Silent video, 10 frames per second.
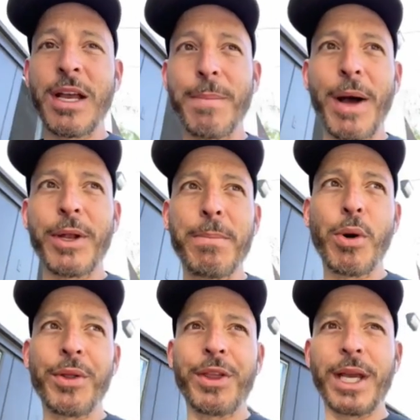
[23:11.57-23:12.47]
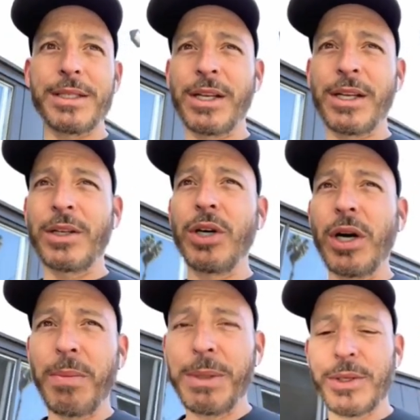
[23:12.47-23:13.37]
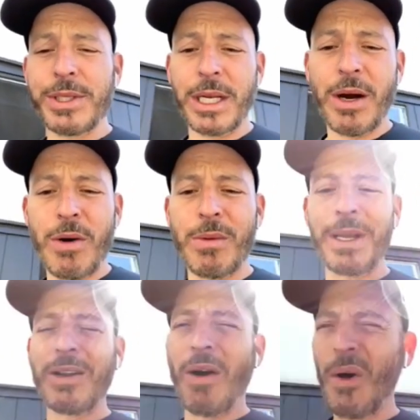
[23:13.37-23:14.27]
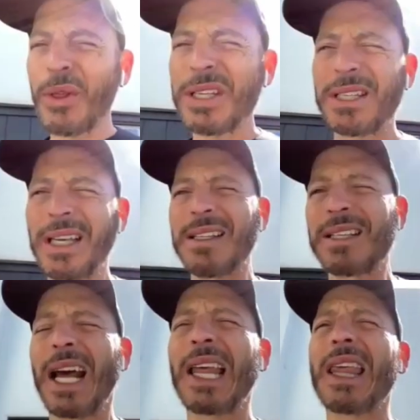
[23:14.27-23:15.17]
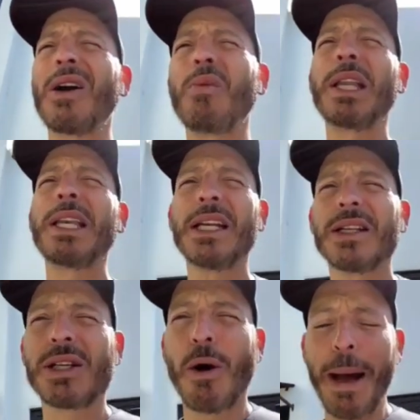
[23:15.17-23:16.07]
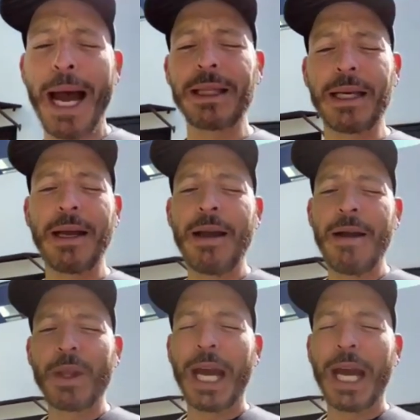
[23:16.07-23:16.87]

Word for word: think about important things and cook meals at home and all these things that I think we needed so badly.